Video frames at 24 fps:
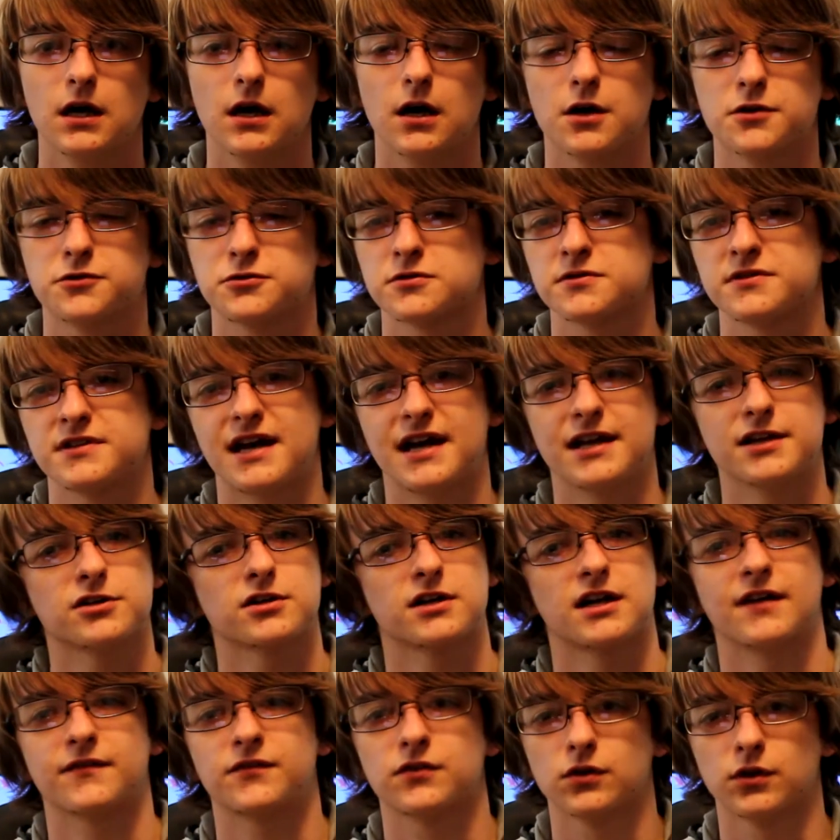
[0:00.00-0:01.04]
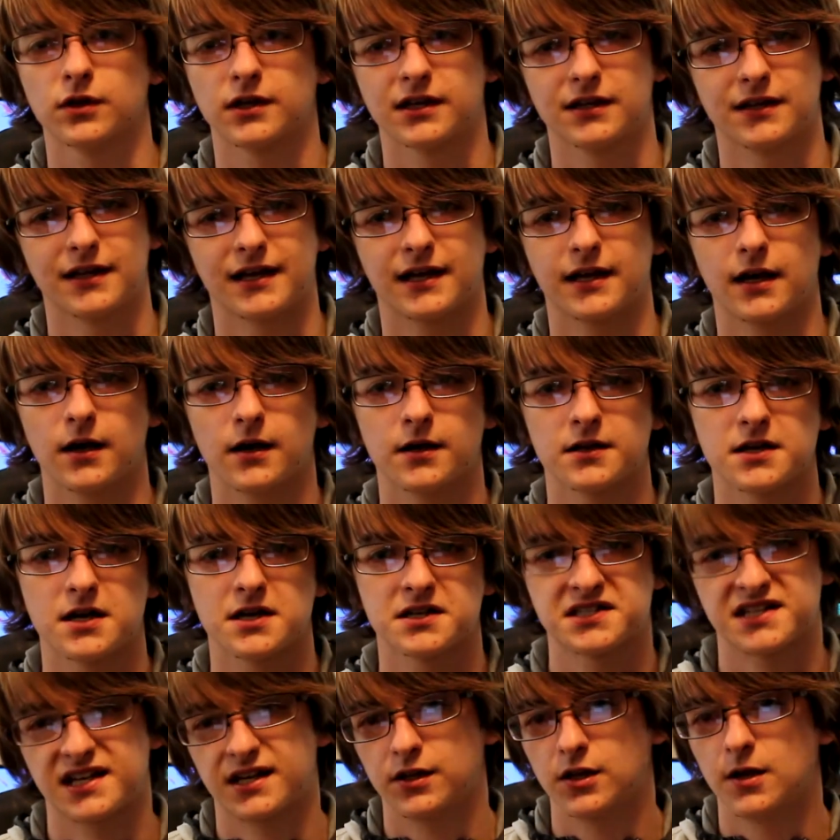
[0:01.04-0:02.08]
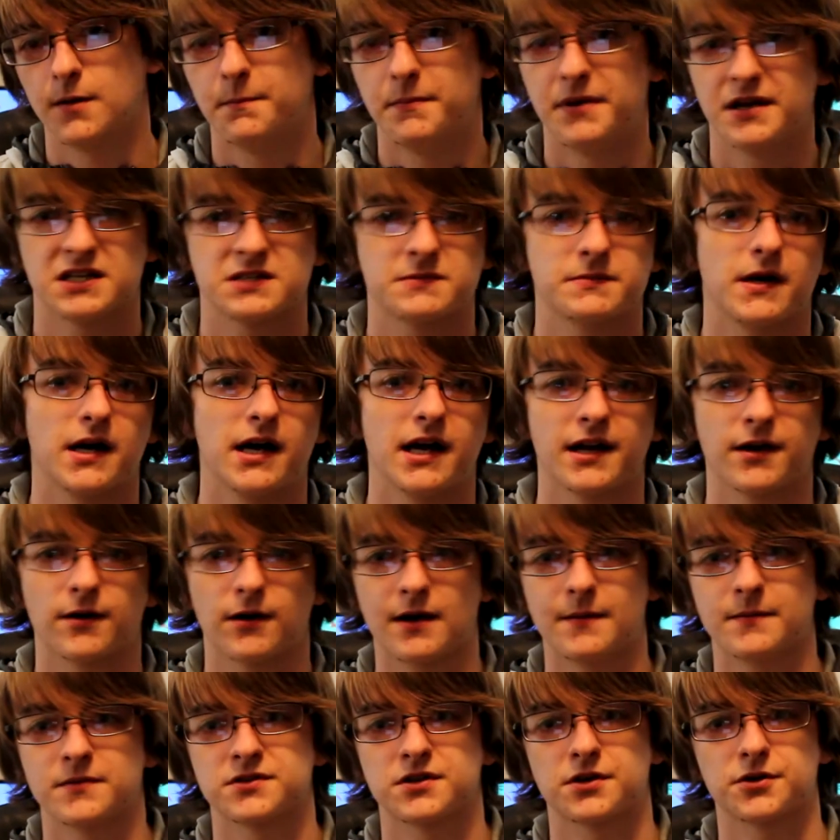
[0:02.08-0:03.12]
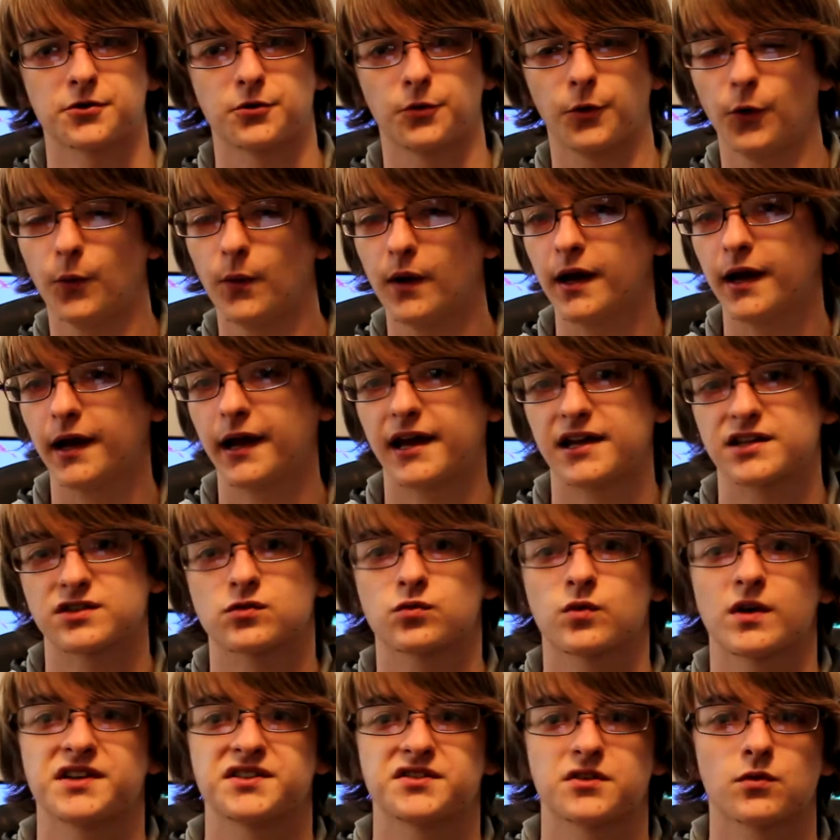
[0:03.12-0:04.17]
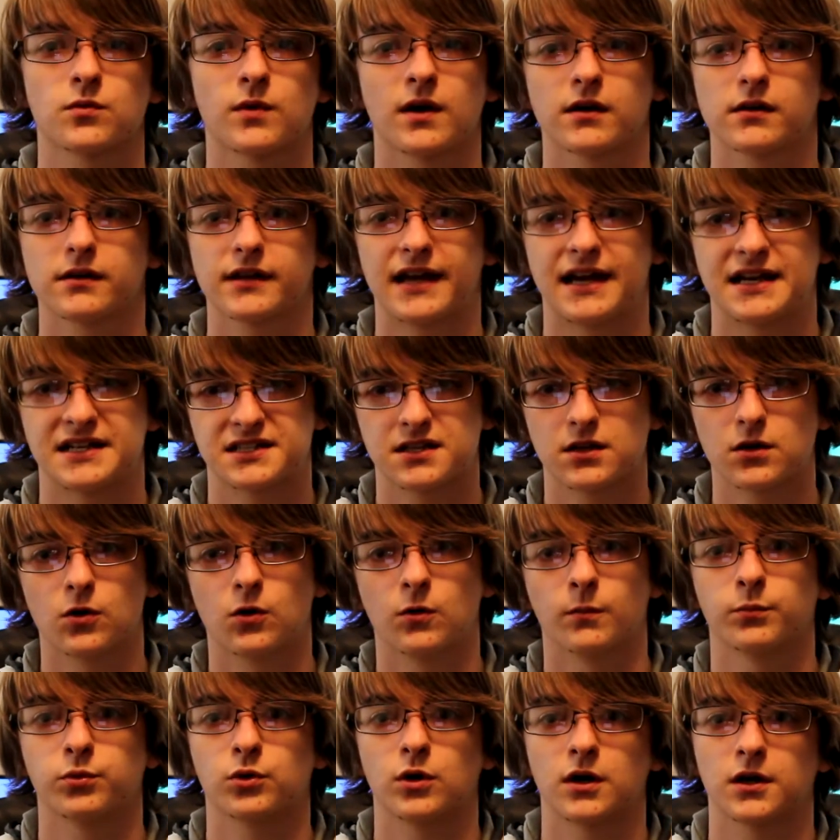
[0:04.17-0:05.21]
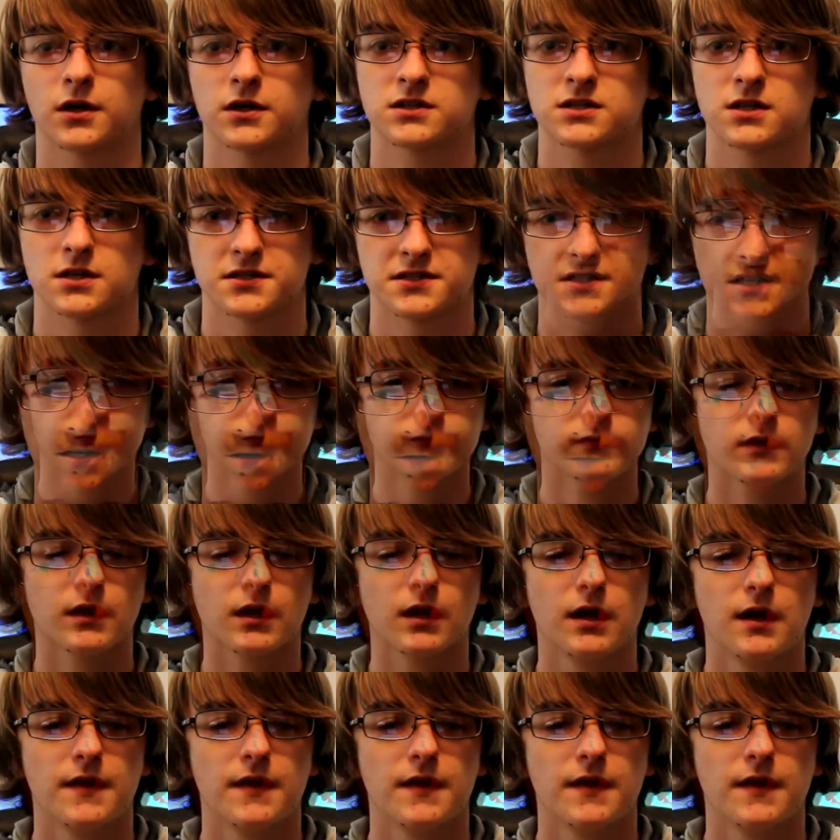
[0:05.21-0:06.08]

Other than that, you're gonna have to look at like a sale on Best Buy or Amazon or Newegg, as Razer rarely has their own products on sale.